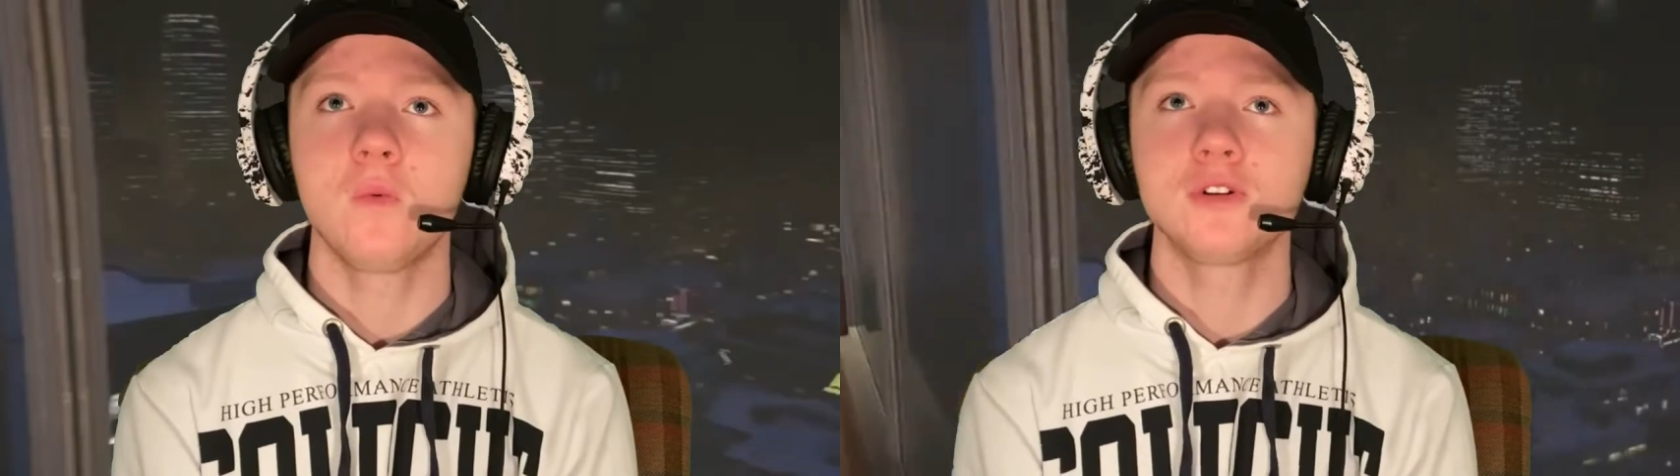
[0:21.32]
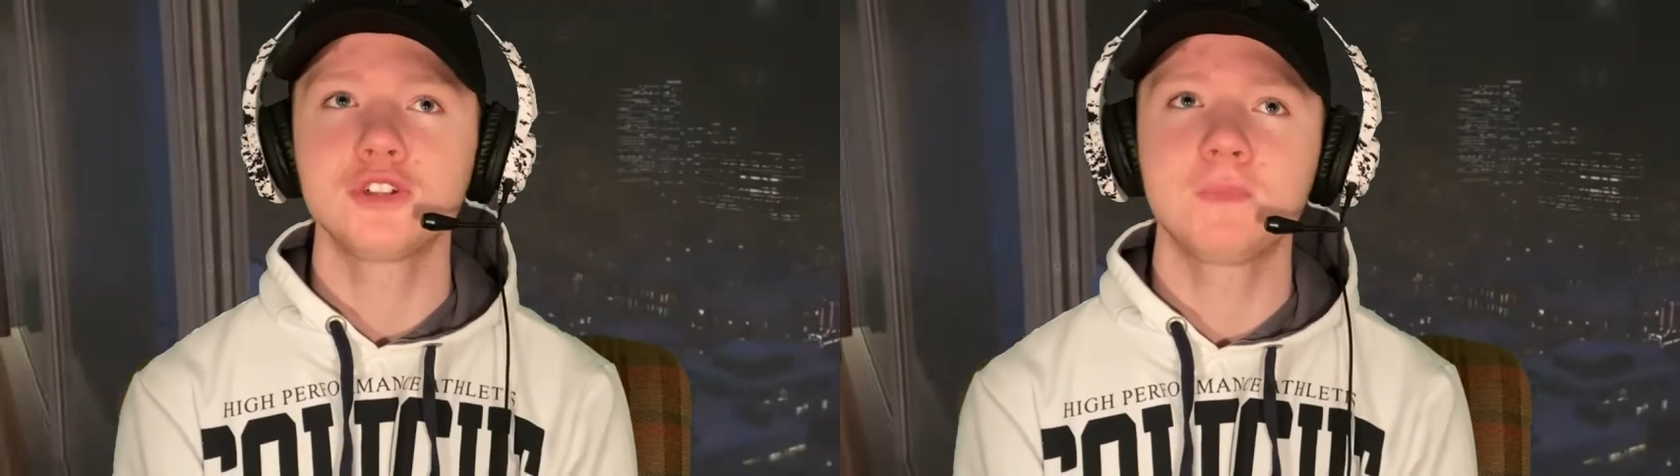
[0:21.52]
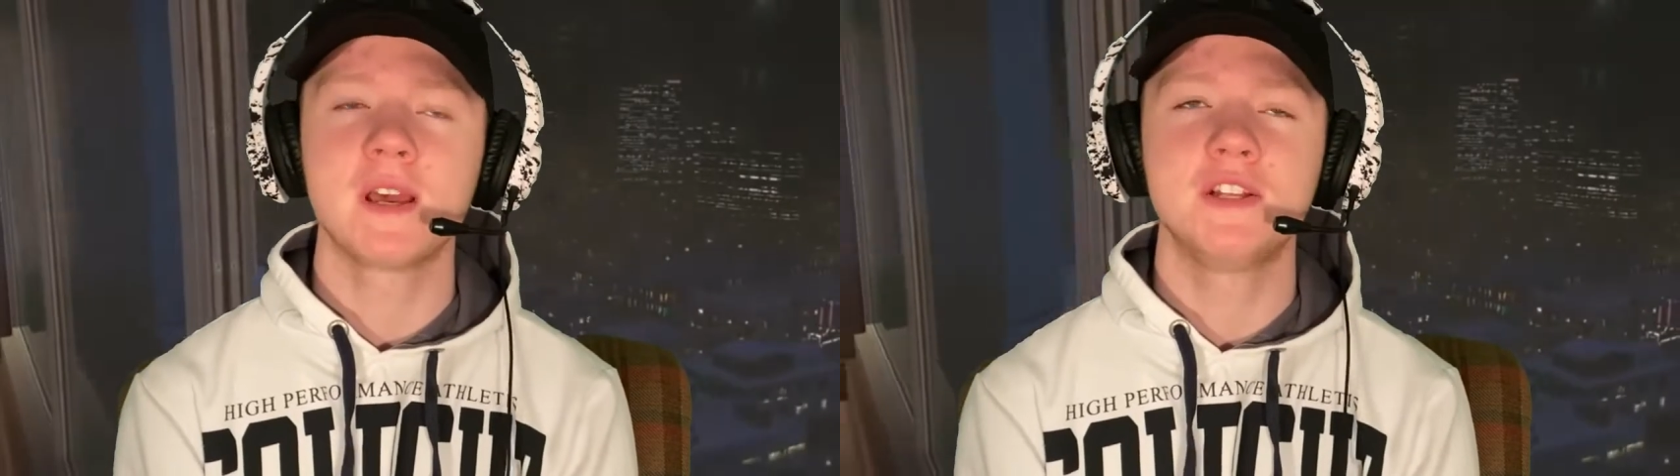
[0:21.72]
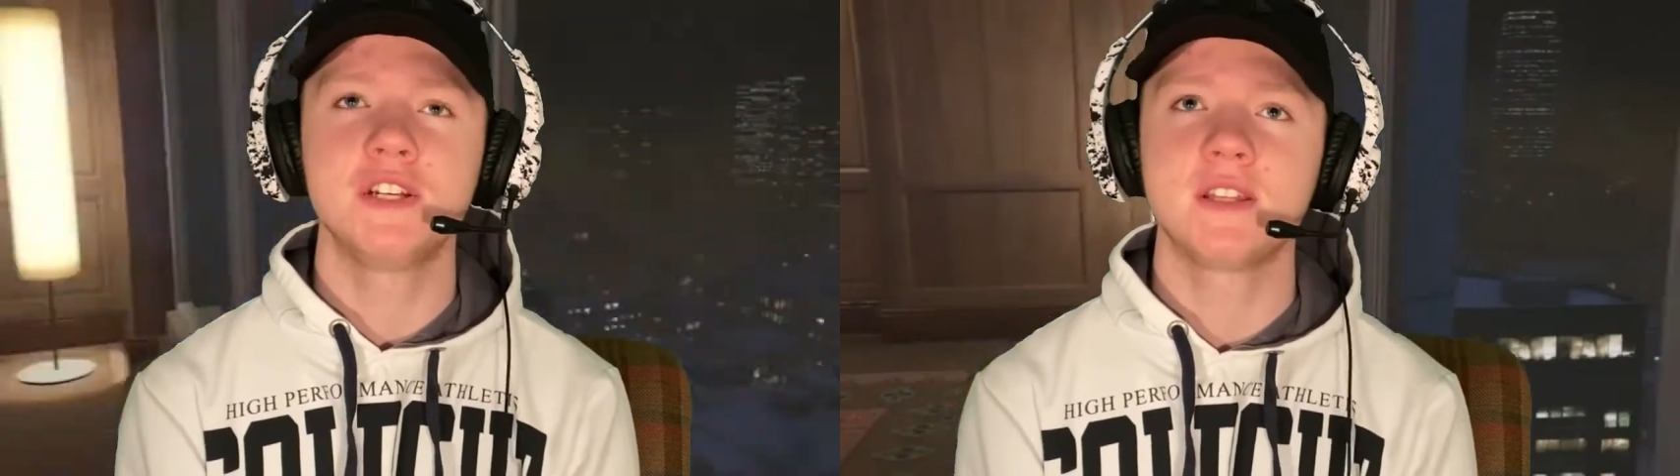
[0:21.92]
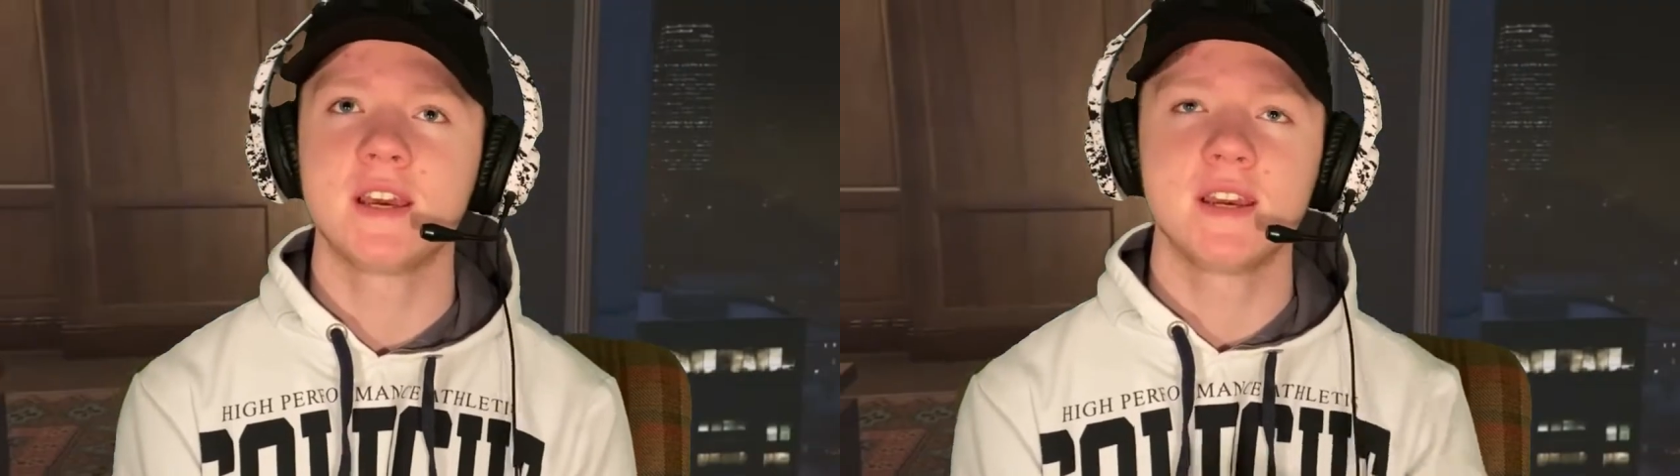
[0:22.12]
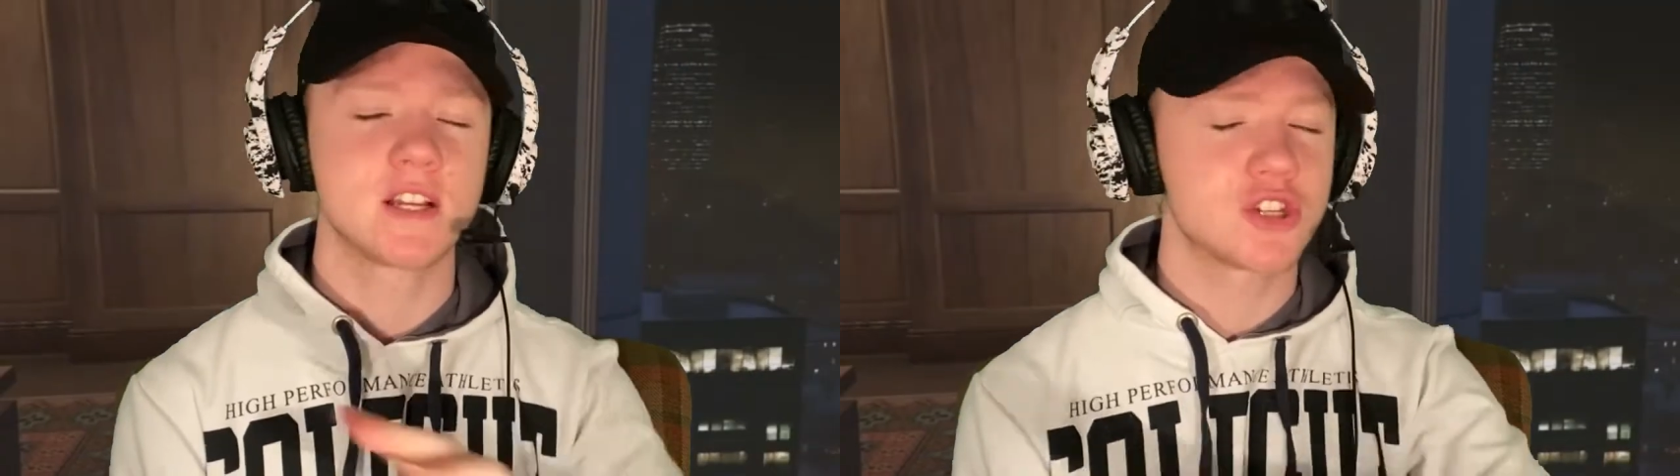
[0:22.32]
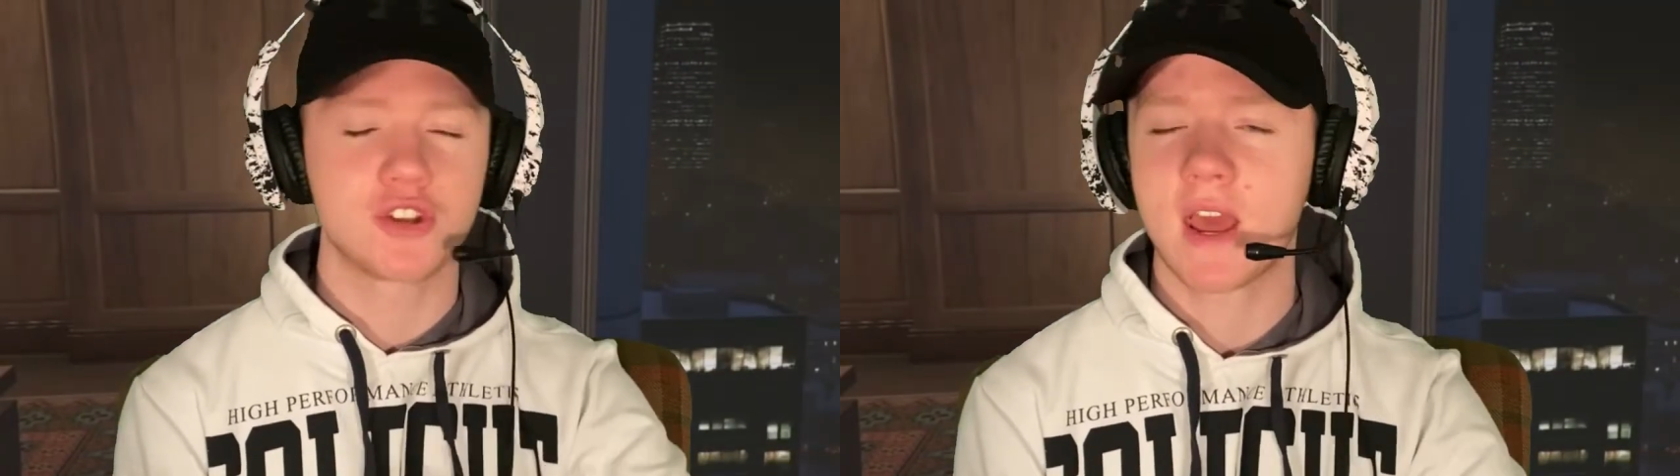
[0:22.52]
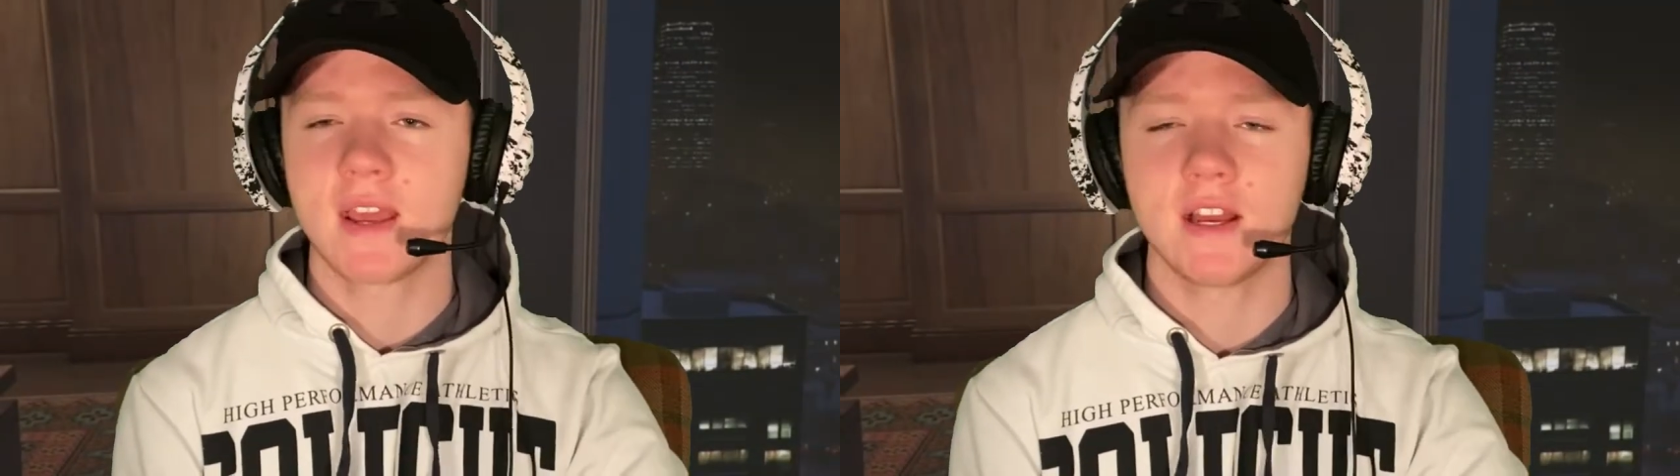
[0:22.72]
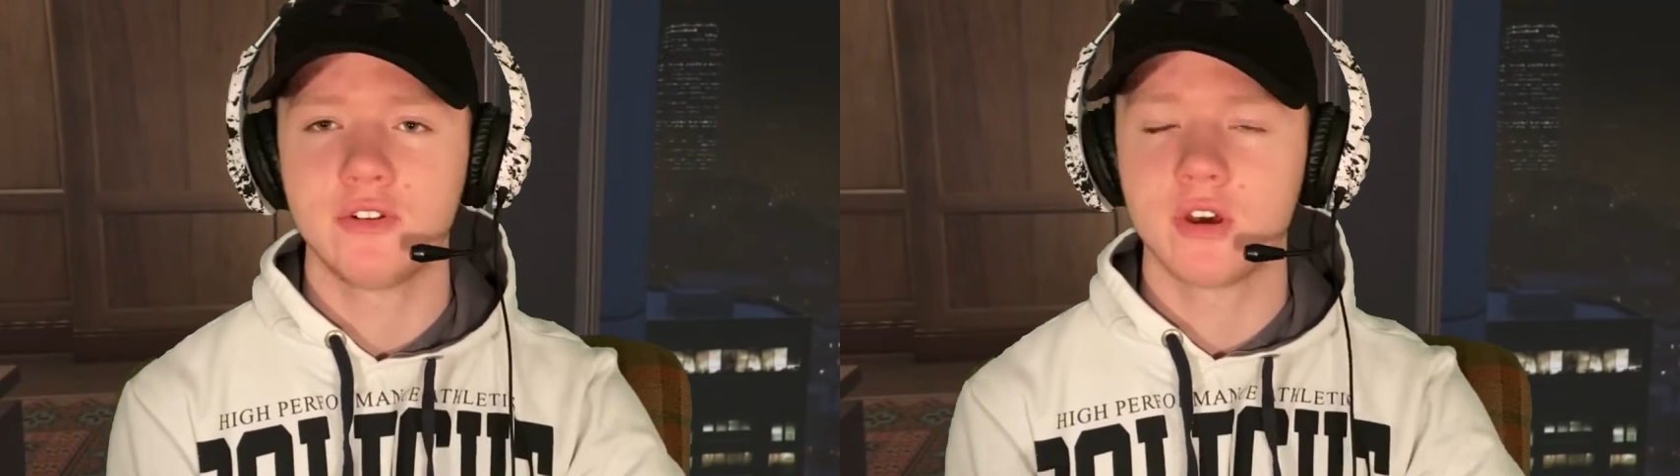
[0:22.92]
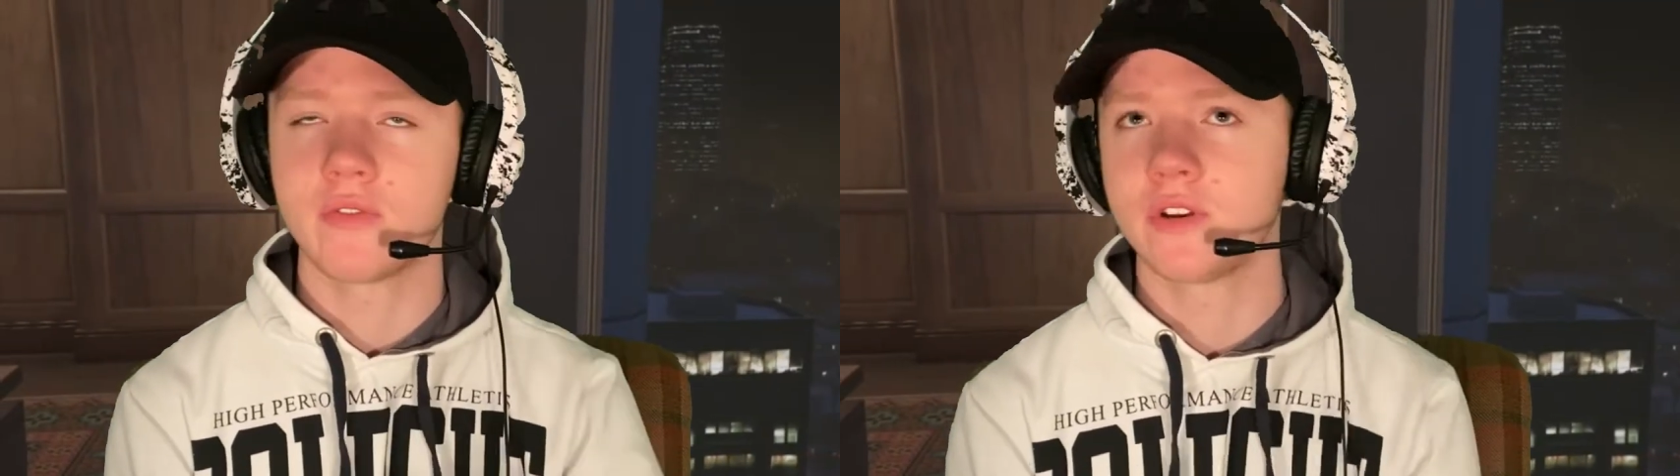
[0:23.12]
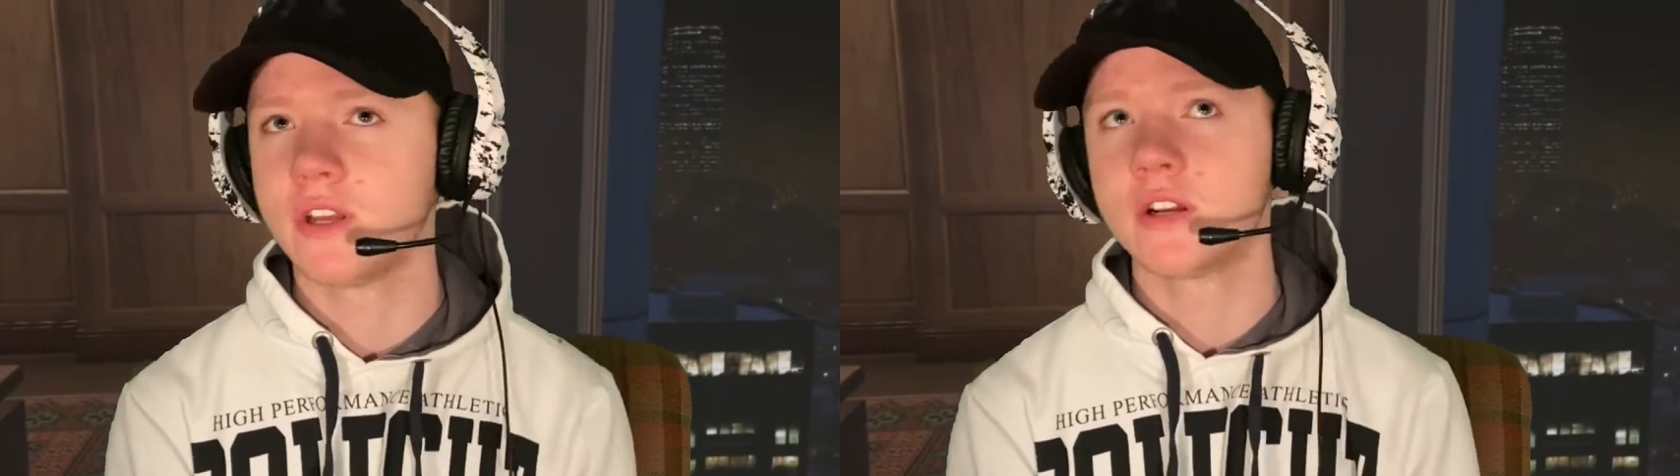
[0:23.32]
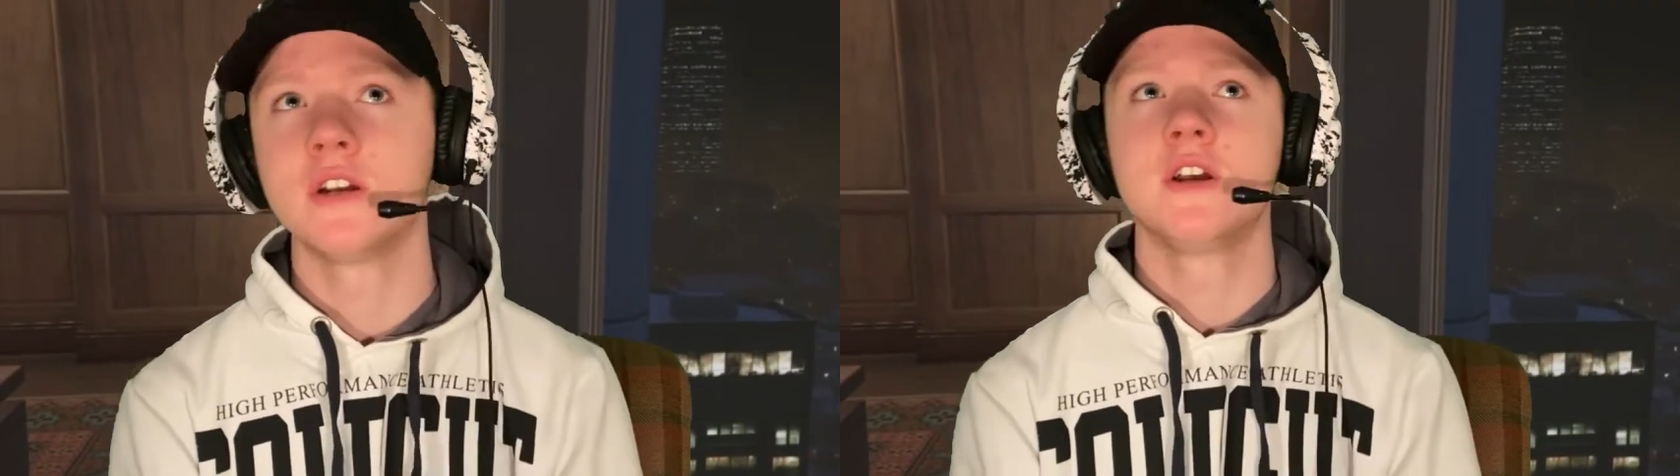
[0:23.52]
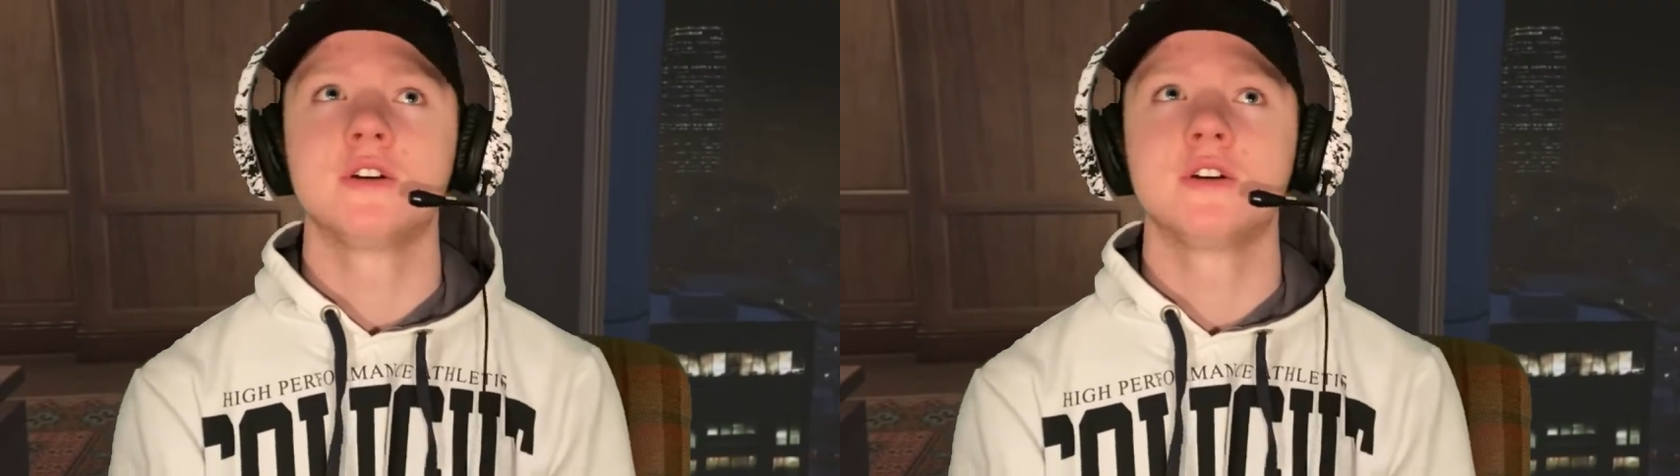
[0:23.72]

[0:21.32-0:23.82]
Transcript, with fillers: We're just playing GTA, it's a thing I do every year.